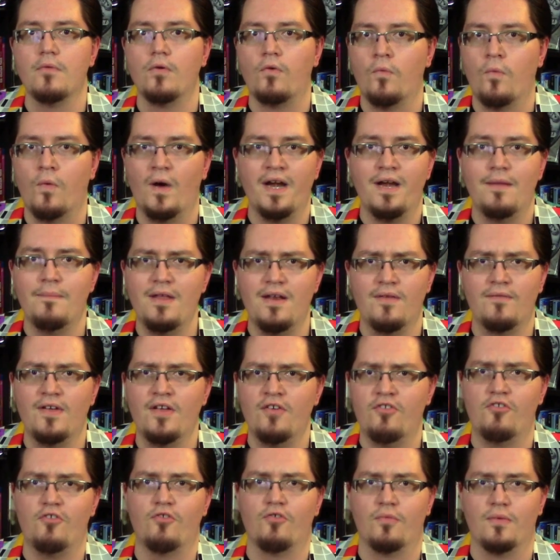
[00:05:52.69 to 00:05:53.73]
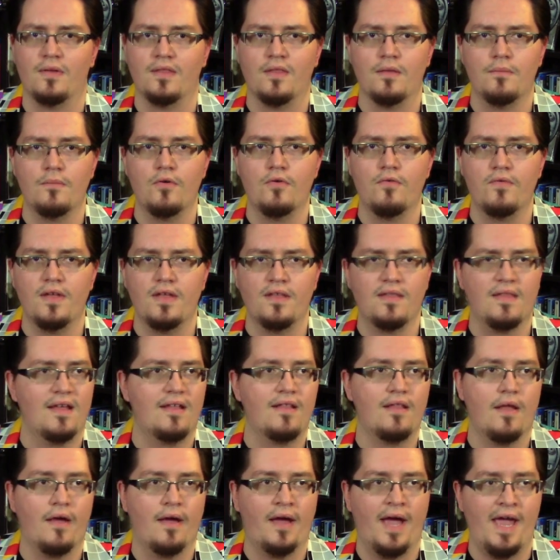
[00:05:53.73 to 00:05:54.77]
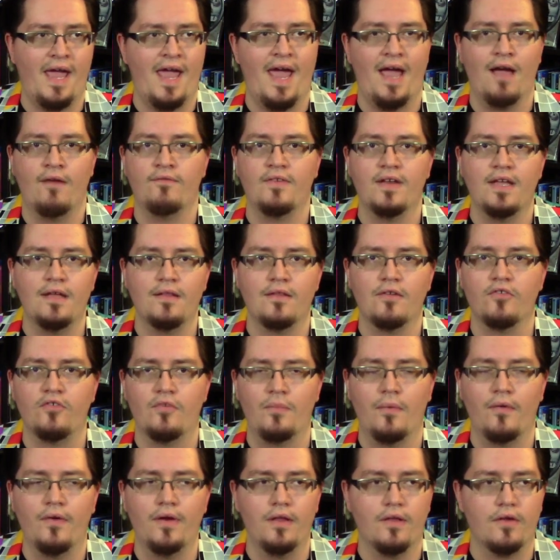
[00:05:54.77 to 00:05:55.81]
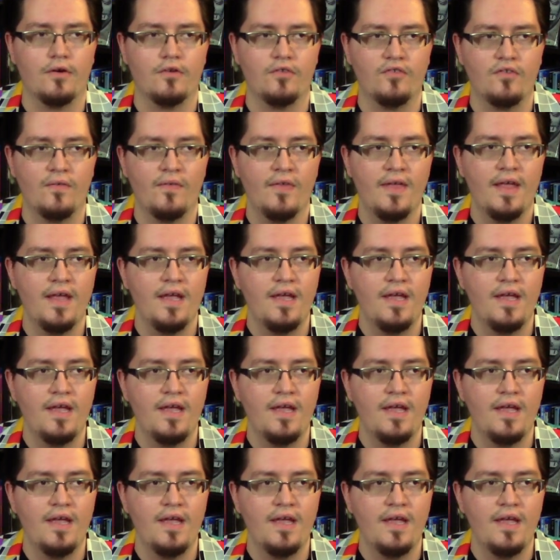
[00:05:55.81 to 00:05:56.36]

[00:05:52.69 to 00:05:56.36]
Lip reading: quite a bit of issues with the movie that I have to get into spoilers.